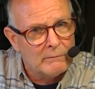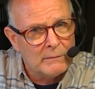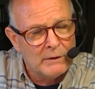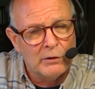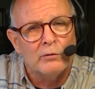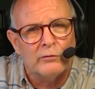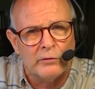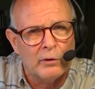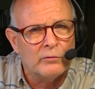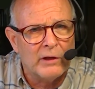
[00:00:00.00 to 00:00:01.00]
use
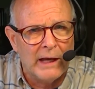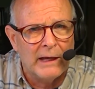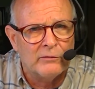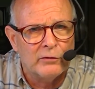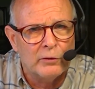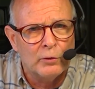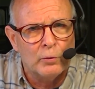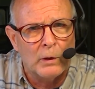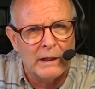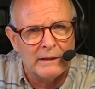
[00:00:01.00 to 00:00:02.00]
those as
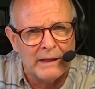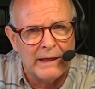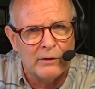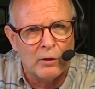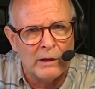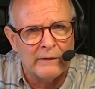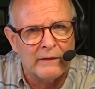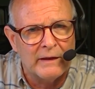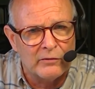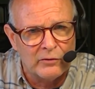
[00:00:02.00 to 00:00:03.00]
you take on
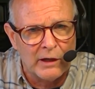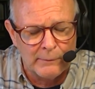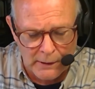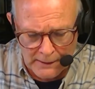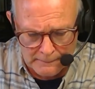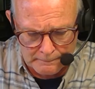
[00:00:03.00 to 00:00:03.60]
the assignment.